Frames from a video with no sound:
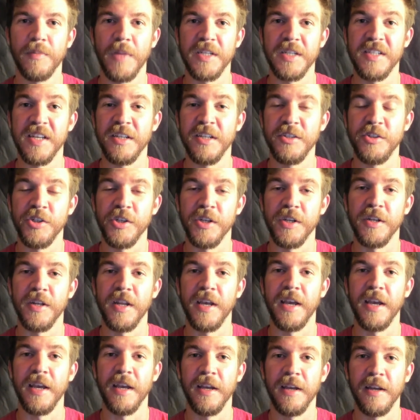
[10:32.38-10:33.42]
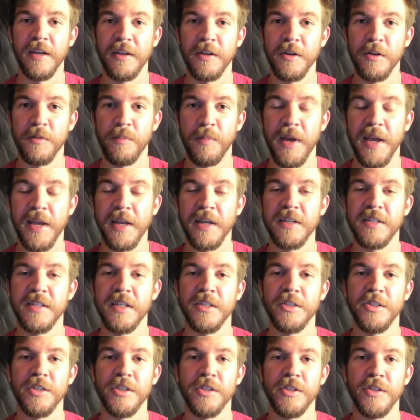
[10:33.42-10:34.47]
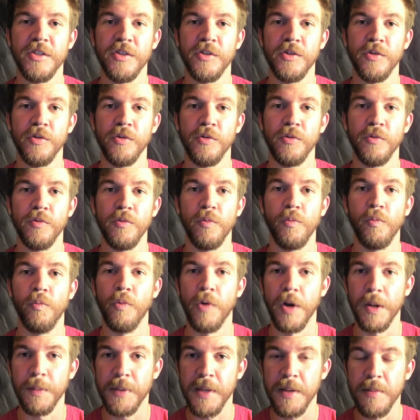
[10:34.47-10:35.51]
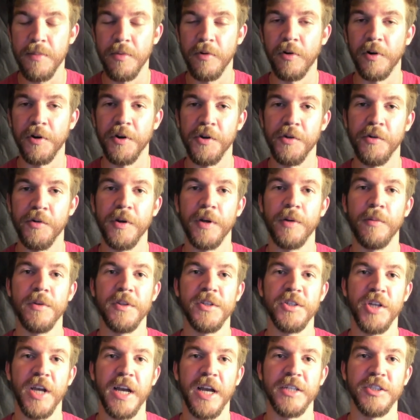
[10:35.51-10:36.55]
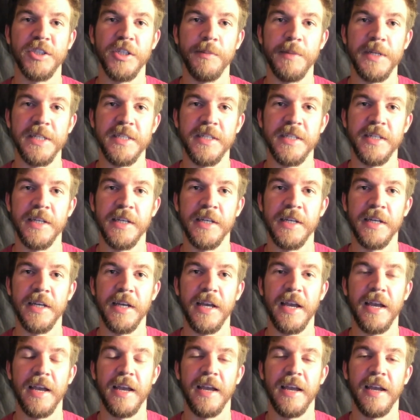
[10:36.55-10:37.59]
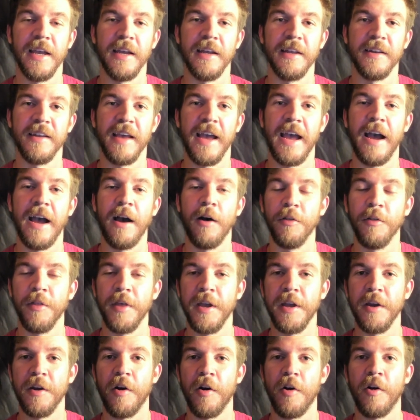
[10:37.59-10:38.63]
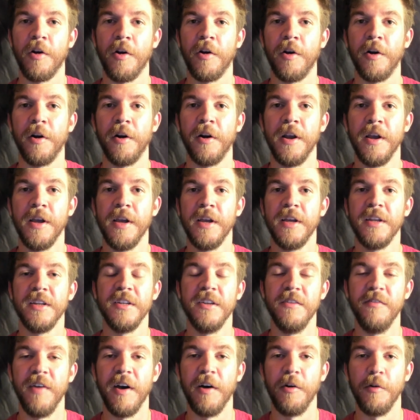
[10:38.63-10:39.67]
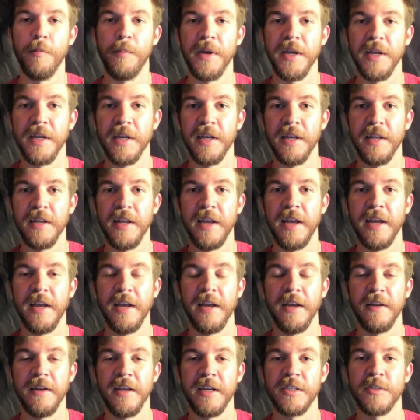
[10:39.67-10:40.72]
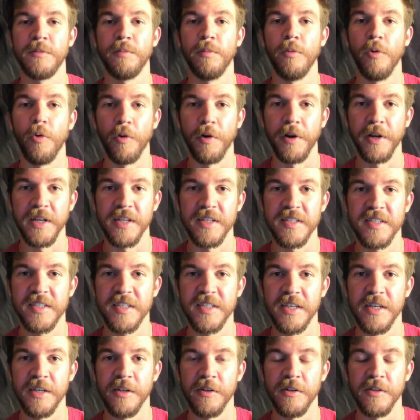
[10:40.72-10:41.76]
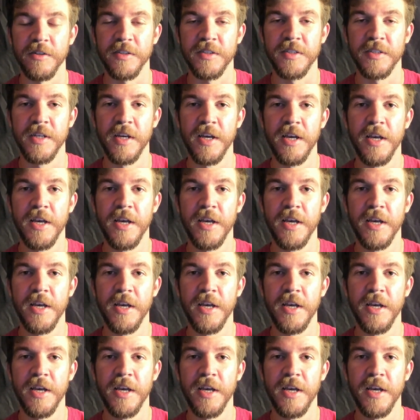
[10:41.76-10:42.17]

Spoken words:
attention and paying attention to what people are doing with ChatGPT and how they are developing it and exploring its skills,